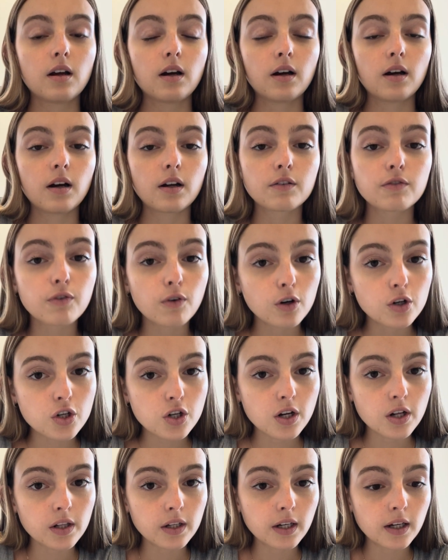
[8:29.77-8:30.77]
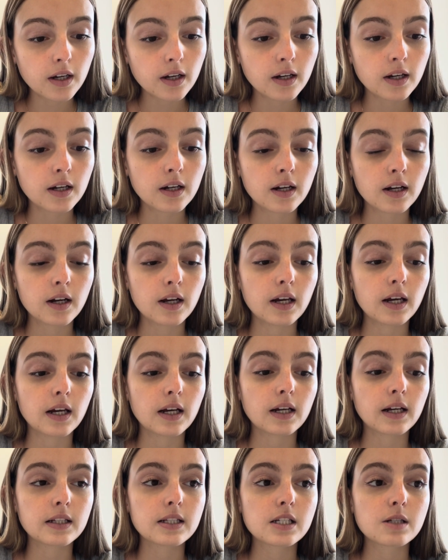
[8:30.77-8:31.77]
Unfortunately,
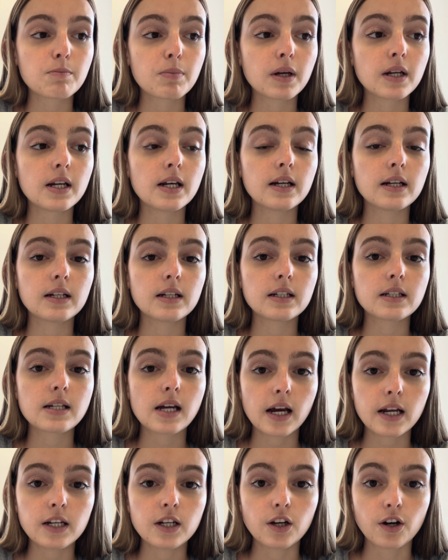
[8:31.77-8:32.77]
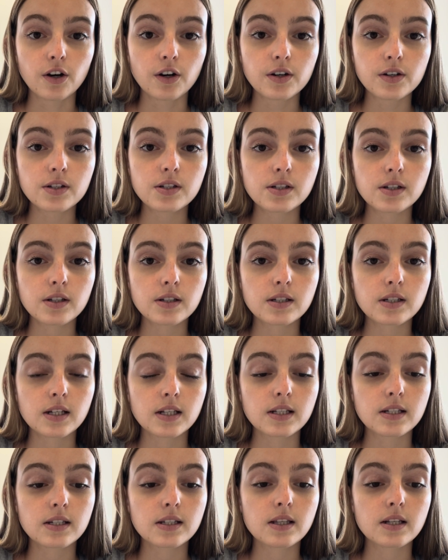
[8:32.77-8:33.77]
it's been 10 years
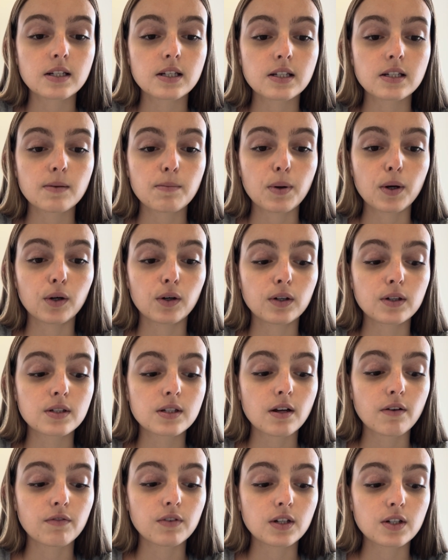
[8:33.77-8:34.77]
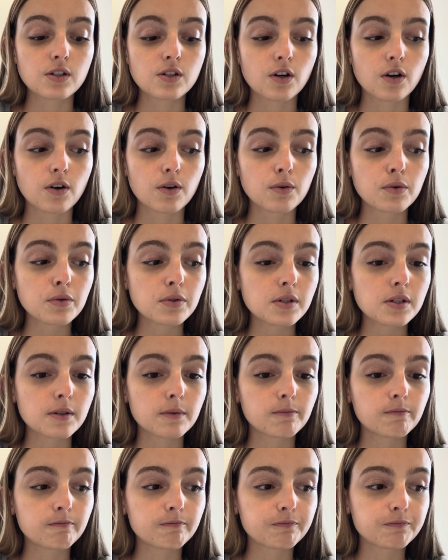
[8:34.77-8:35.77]
since the disappearance of these girls
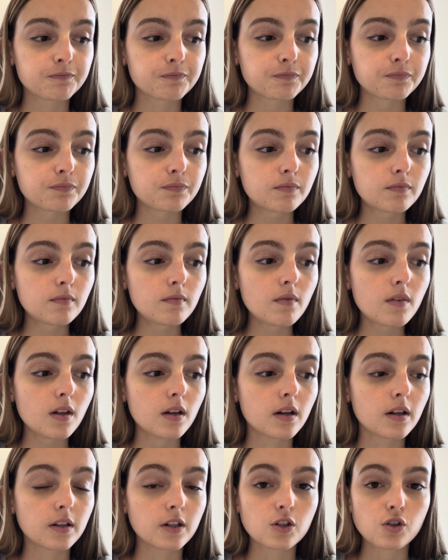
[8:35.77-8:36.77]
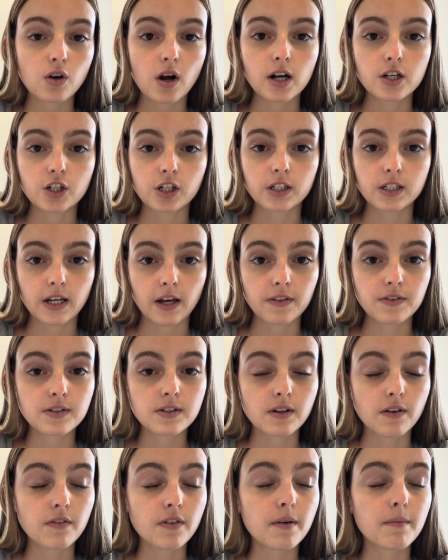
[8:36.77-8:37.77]
and the tragic deaths
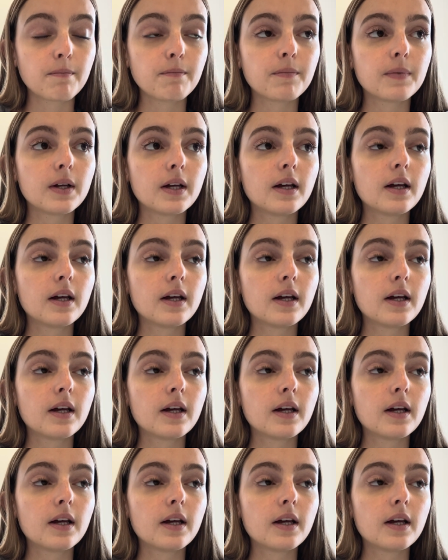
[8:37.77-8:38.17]
of them.